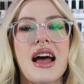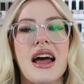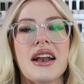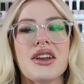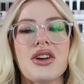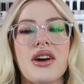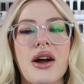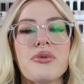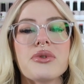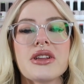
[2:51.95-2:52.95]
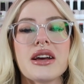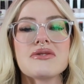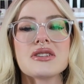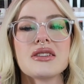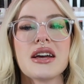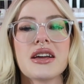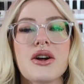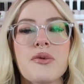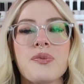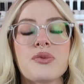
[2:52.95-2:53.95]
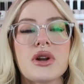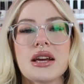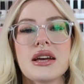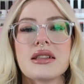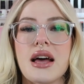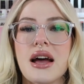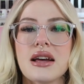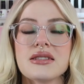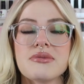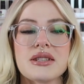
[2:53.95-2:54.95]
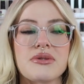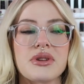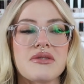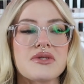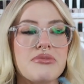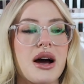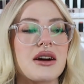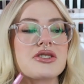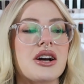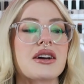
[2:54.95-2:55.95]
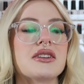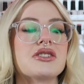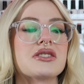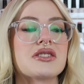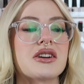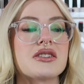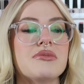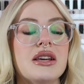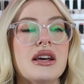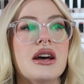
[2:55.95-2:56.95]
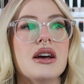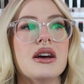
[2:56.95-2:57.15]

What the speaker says: And I really have to, like, when I get in that headspace, I really have to backtrack and just start to be